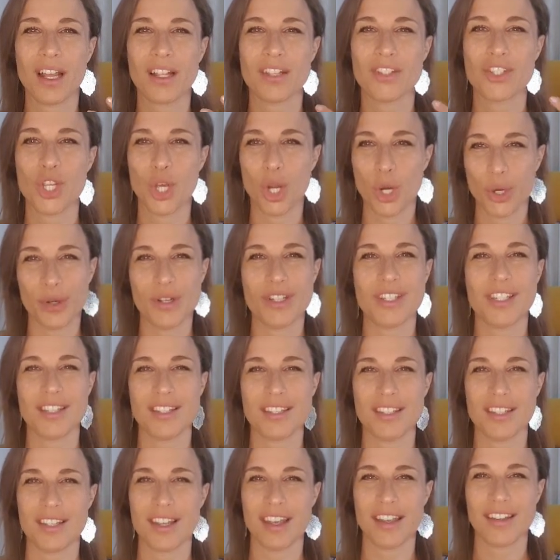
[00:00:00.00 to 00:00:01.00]
Taurus
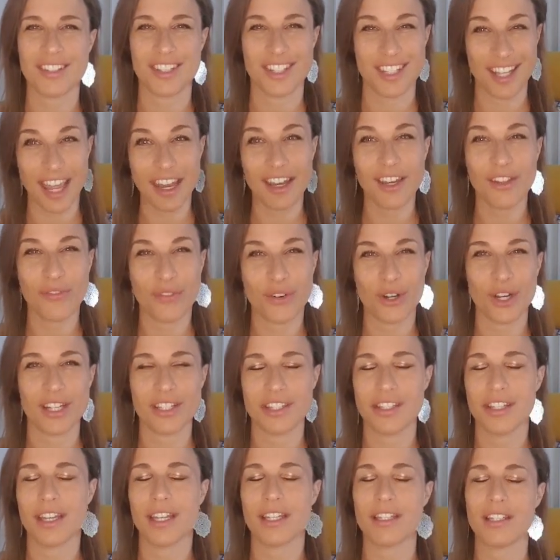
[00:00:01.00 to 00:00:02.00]
is standing for
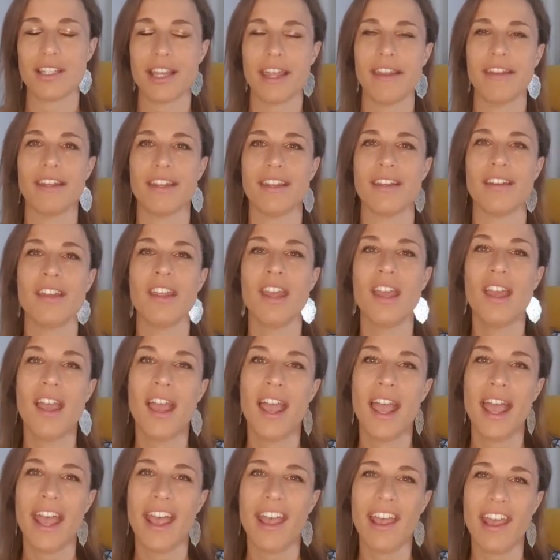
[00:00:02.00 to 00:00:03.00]
as an ascendant.
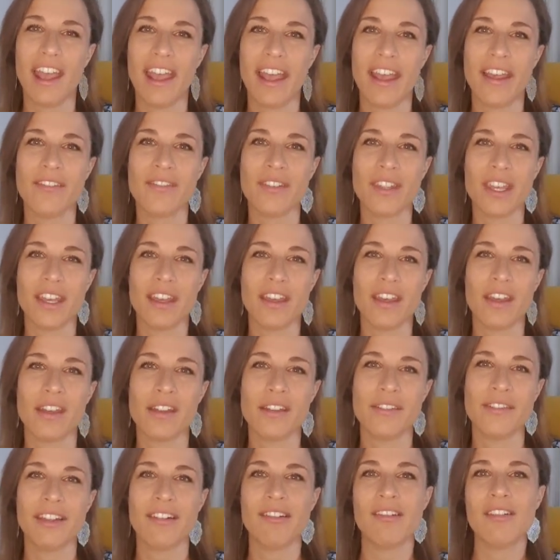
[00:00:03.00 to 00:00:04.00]
And uh,
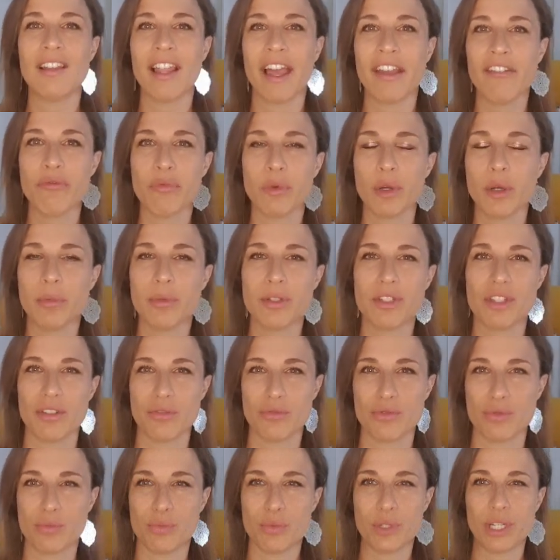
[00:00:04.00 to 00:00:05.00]
their life purpose
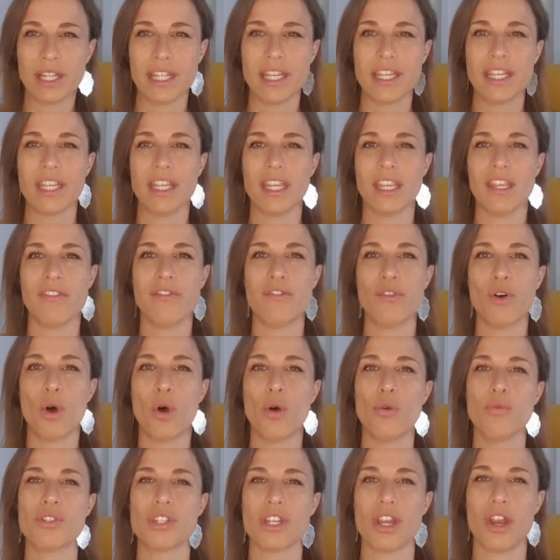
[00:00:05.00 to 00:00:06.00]
really
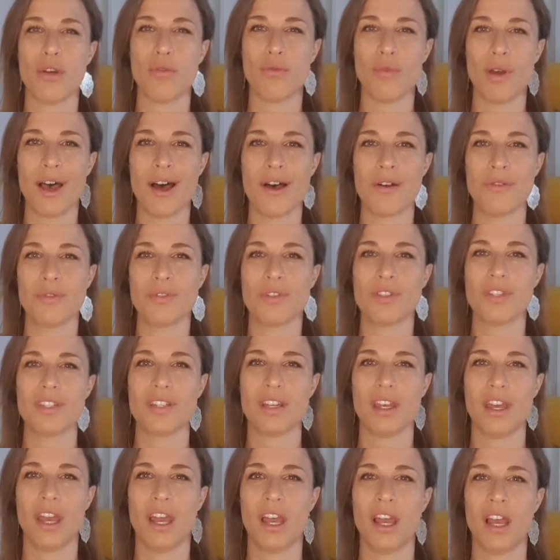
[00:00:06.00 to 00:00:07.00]
evolves around
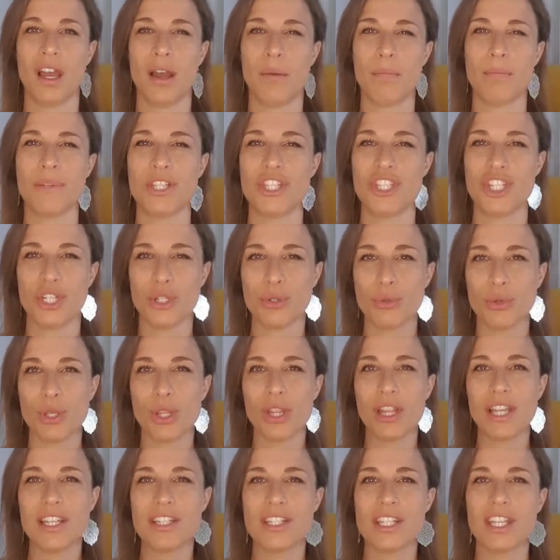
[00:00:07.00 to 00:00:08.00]
uh,
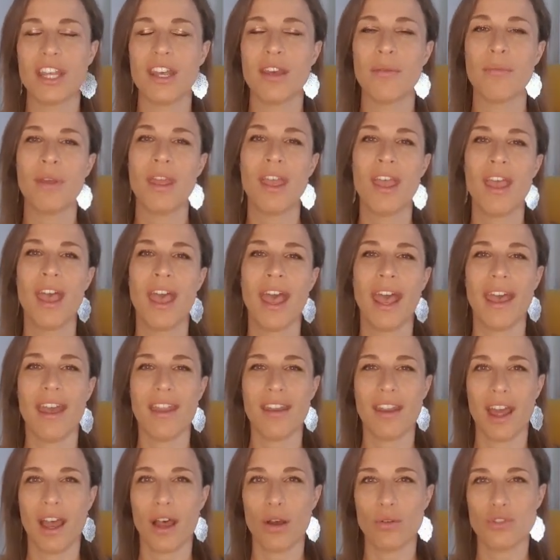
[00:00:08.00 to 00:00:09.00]
materialism and
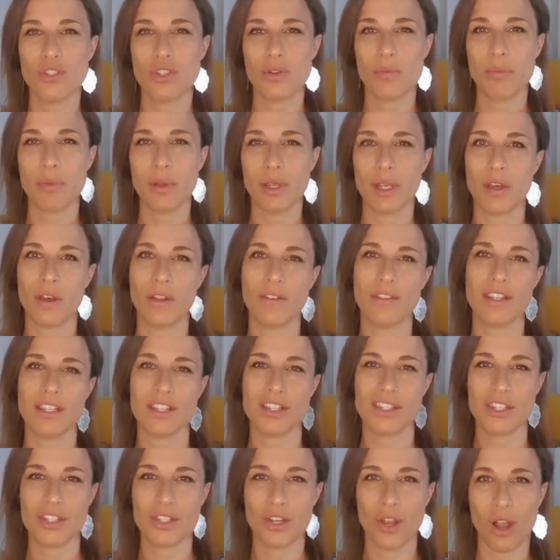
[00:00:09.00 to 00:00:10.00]
how to build these
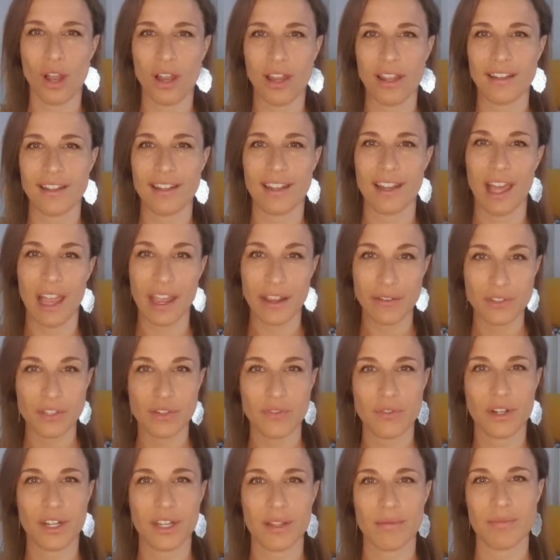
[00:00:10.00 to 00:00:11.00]
solid lives
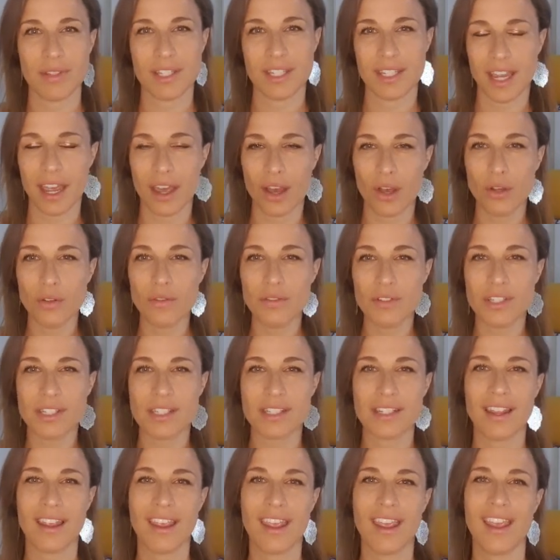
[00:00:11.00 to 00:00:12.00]
for
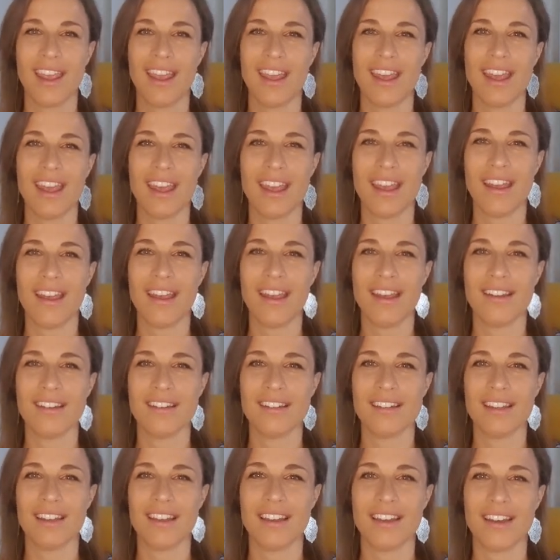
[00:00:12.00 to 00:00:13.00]
themselves.
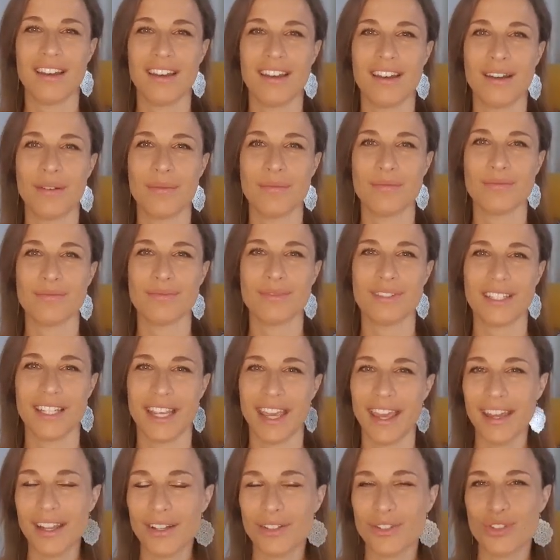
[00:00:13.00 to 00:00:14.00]
And um,
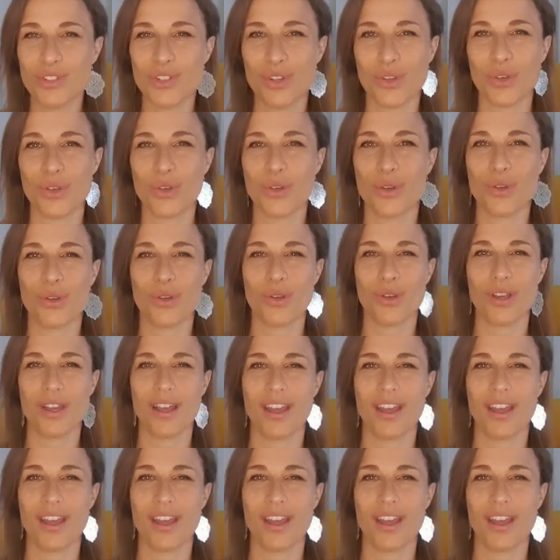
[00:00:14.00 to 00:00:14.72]
yeah, to